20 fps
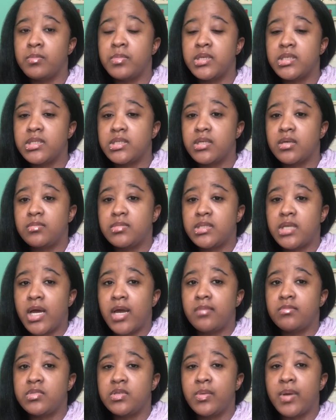But
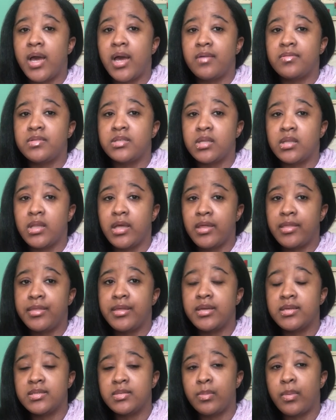sometimes you have to let
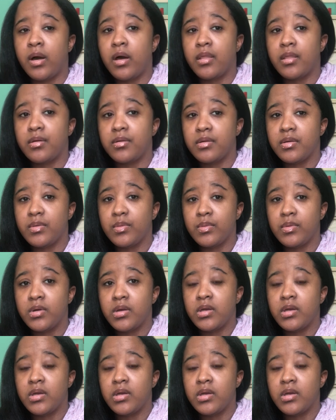things bother you.